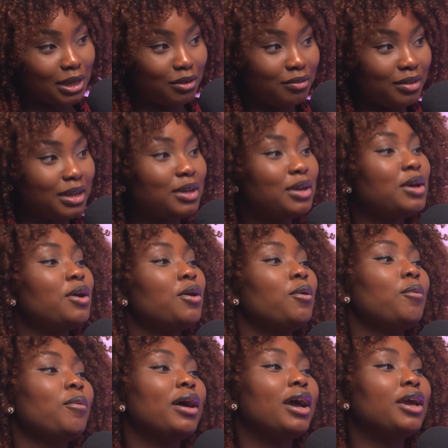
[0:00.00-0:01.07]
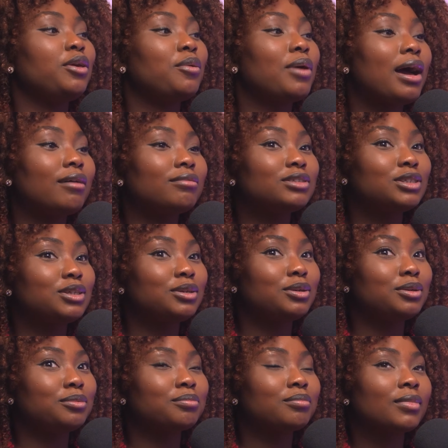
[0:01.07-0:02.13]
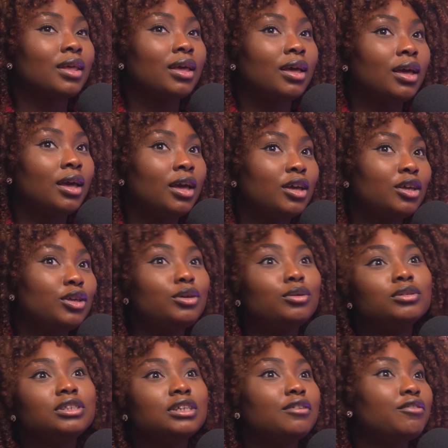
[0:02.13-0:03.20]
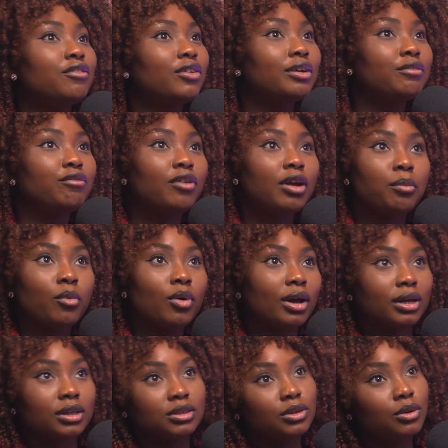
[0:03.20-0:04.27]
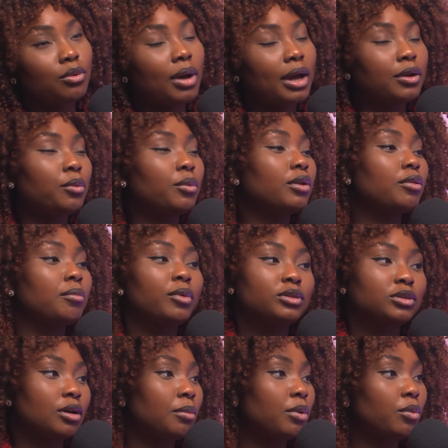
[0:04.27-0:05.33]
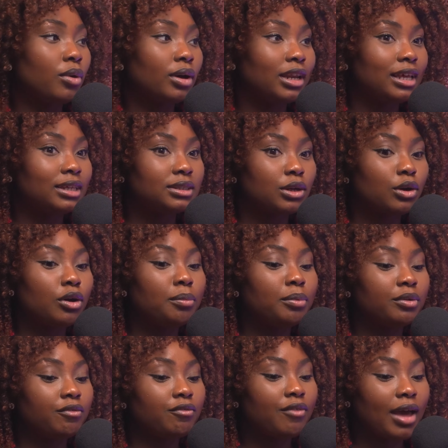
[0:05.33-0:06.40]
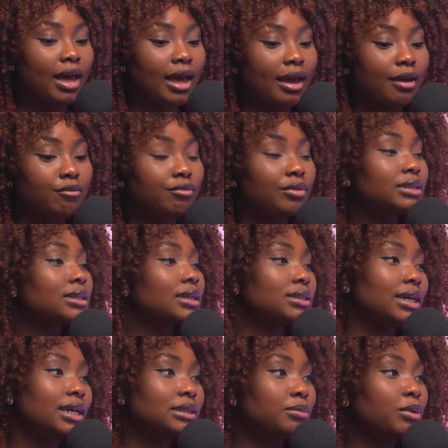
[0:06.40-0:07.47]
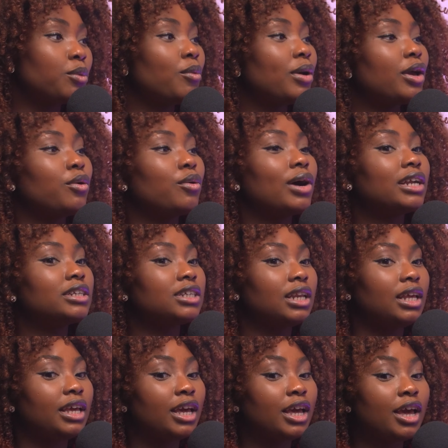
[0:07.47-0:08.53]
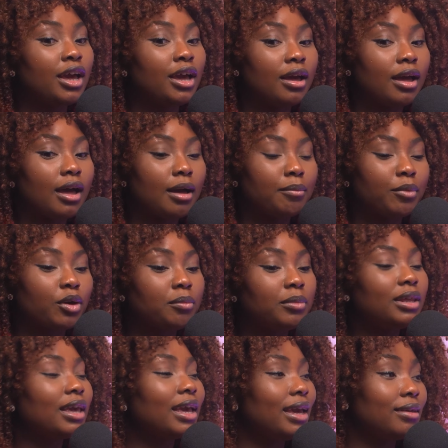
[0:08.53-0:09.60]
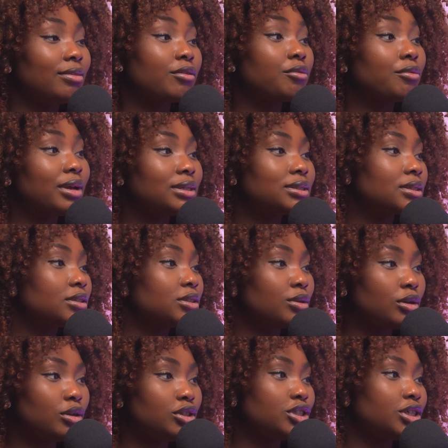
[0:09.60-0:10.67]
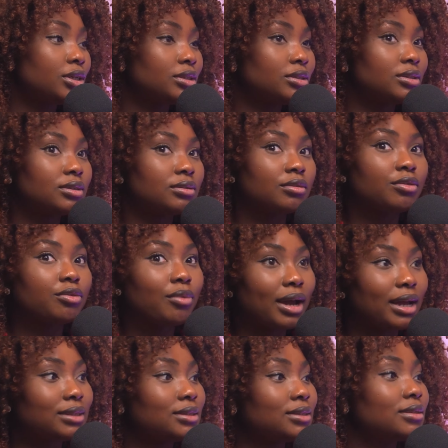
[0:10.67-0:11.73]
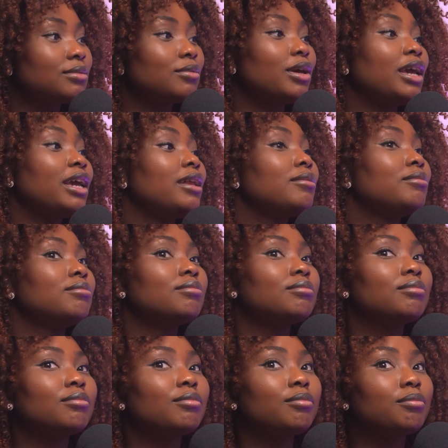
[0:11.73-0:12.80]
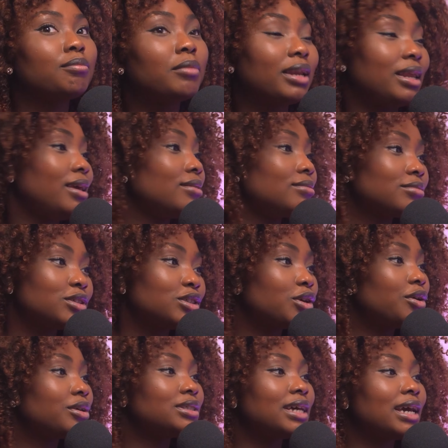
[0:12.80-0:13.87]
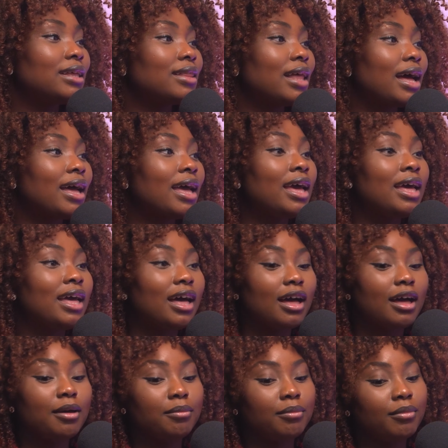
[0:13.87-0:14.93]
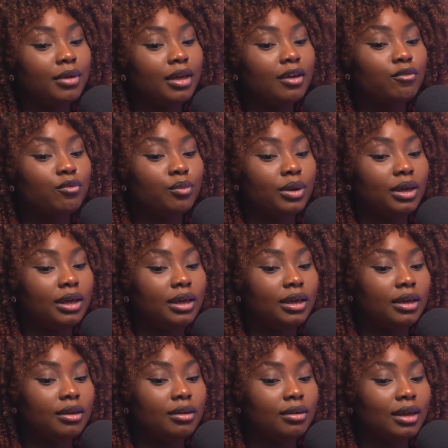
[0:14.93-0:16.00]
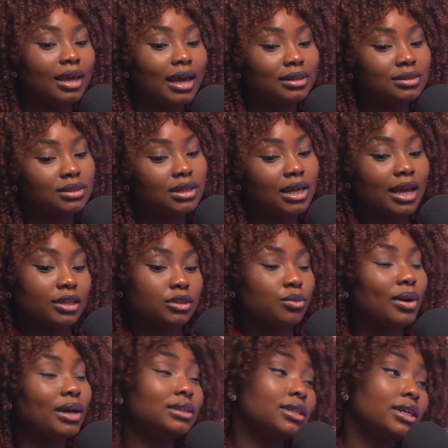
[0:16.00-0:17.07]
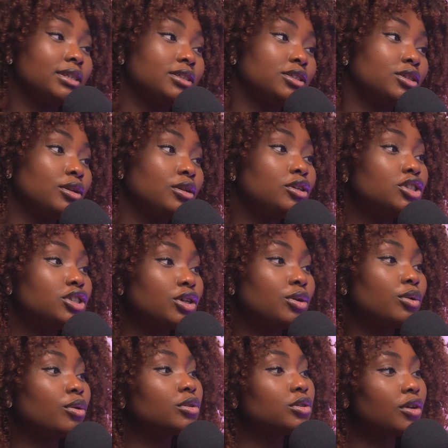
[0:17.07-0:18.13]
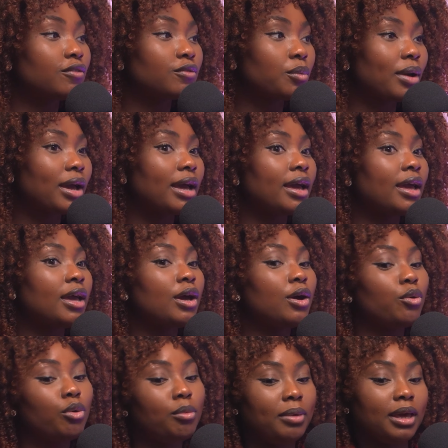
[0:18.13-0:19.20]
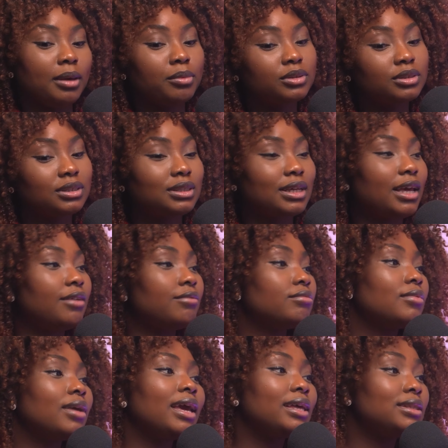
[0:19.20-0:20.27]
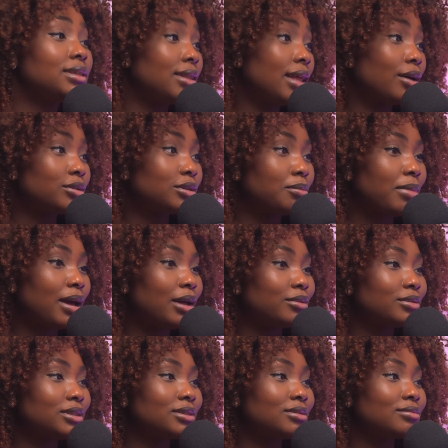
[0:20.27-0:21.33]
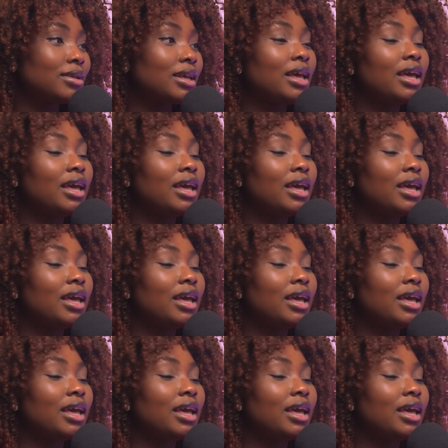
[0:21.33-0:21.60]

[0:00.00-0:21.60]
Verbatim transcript: side of it, where you have to use different frameworks. So I know one of the most common one is the open fair risk assessment, where you're actually um, communicating the risk, solutions, threats in money. So you're saying that um, if we get XYZ solution or software, we'll be able to save eighty thousand mm. pounds